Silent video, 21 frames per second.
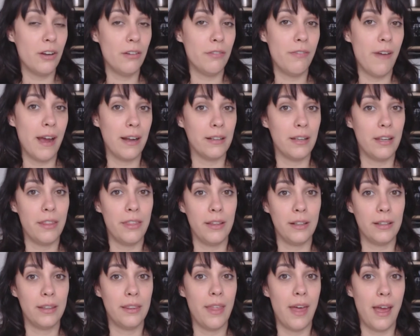In fact, I
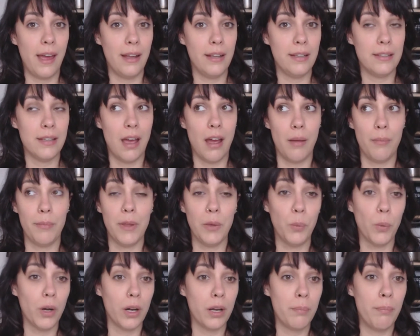think that they
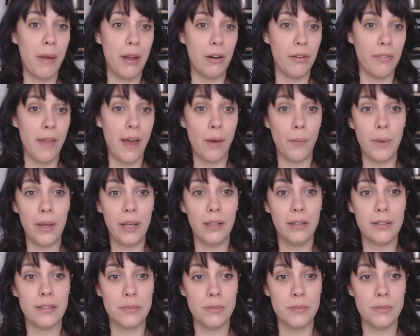work better that way.